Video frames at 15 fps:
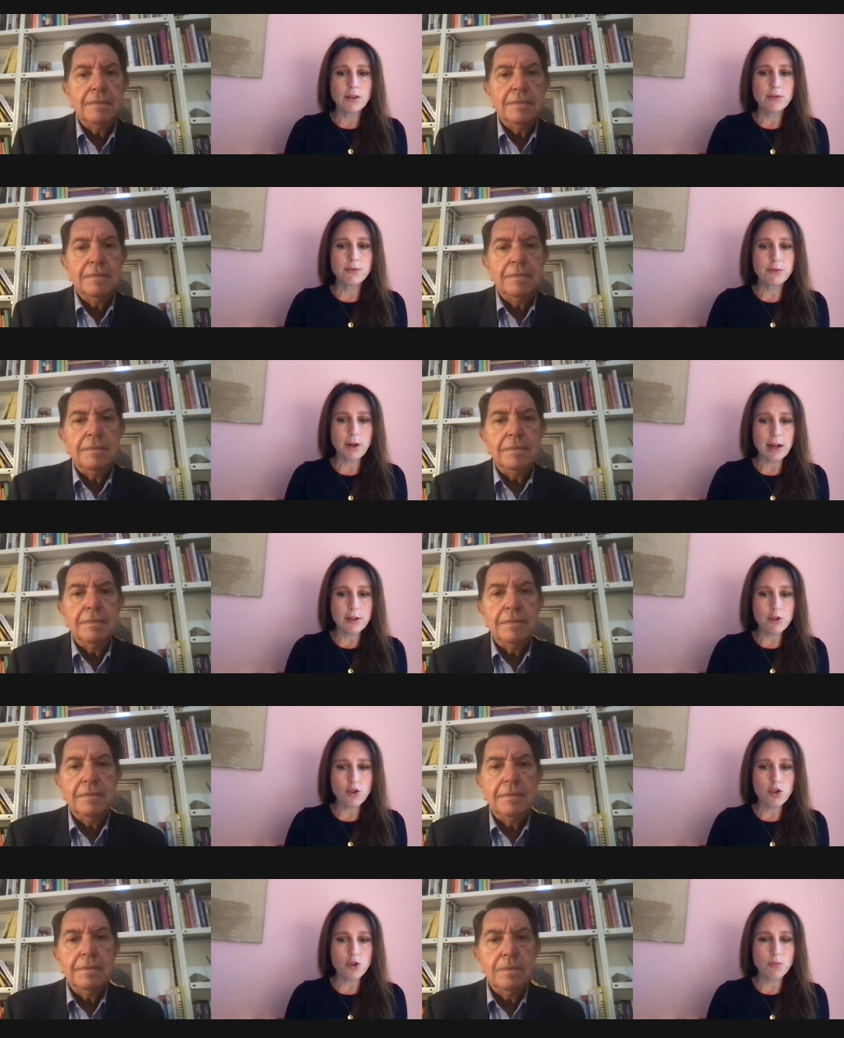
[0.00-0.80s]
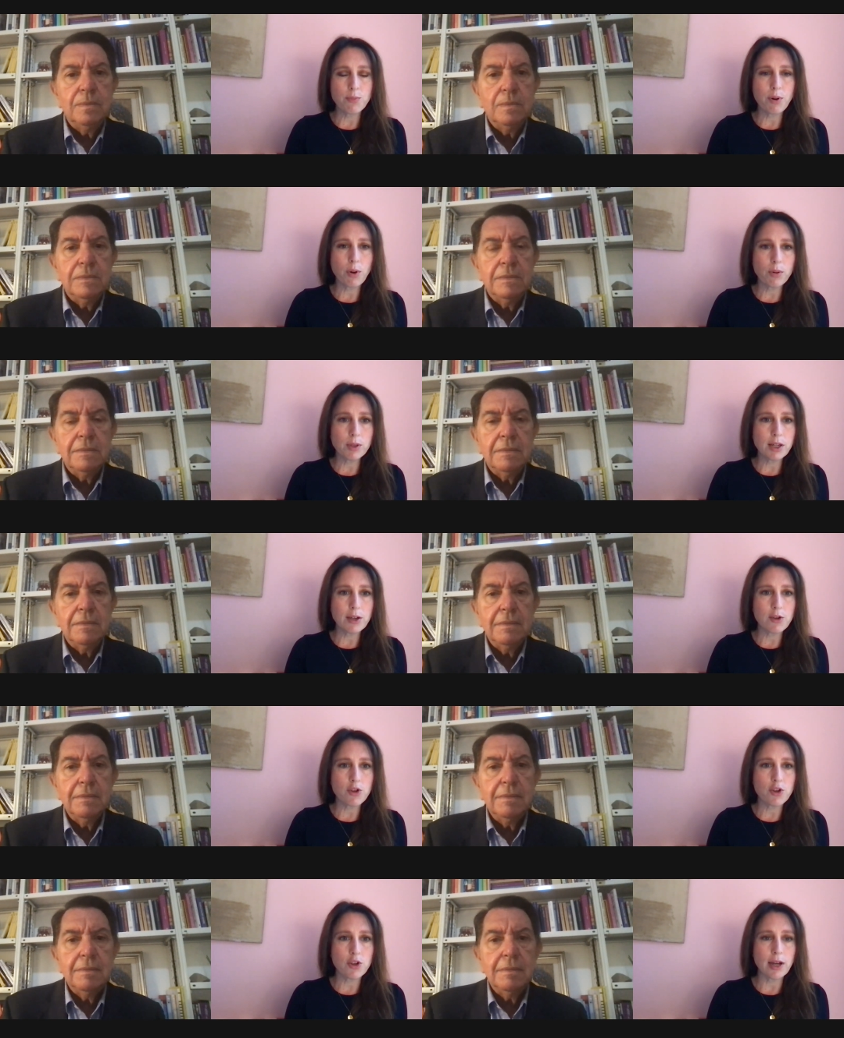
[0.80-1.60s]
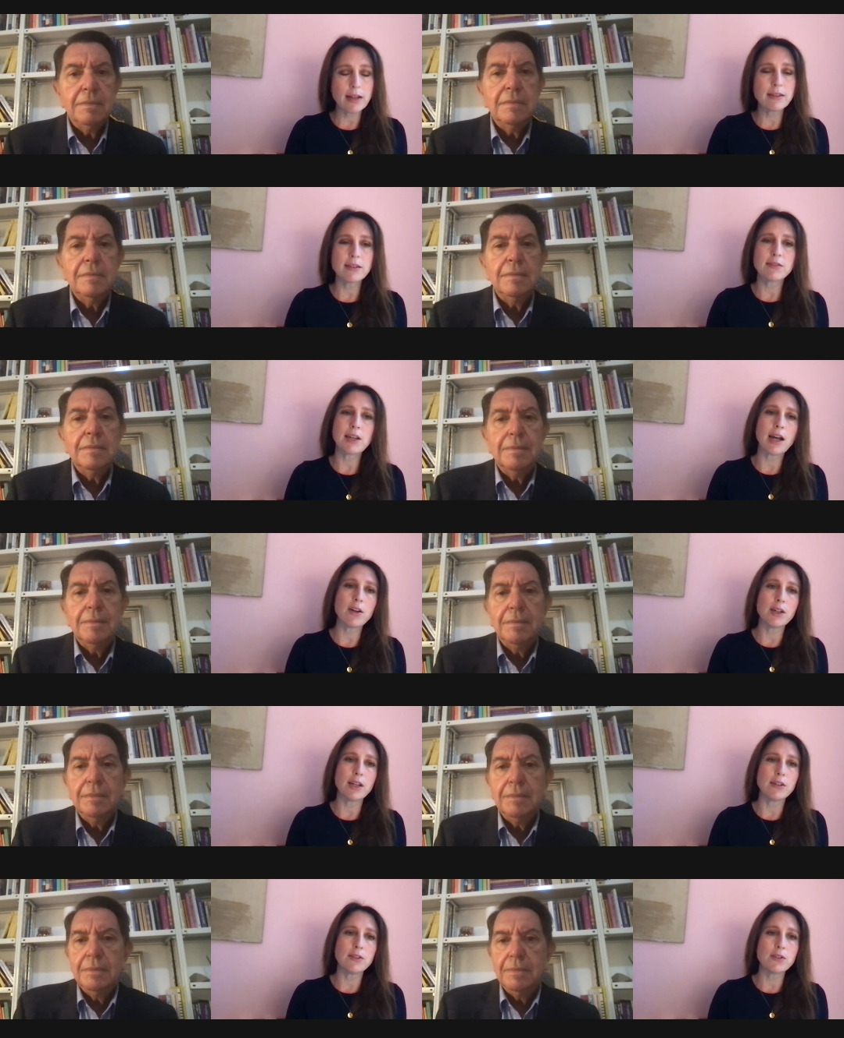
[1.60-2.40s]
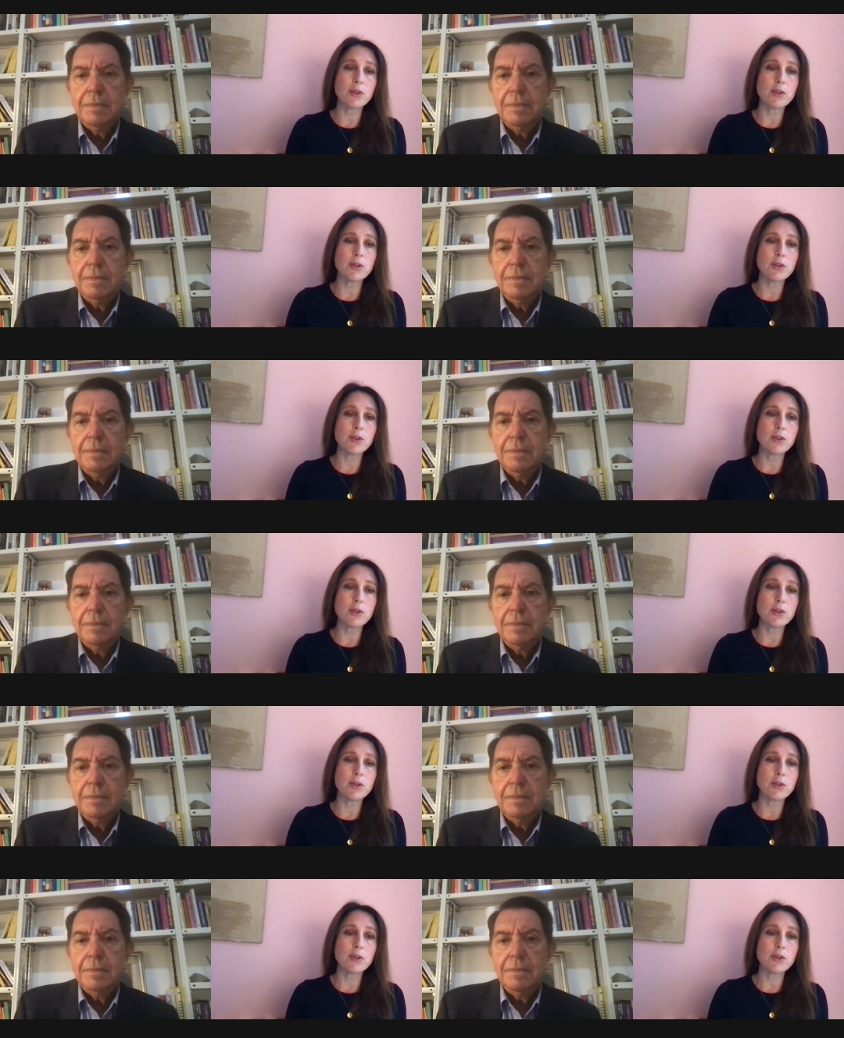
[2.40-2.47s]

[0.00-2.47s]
Speaker 1: French, Polish, and Italian,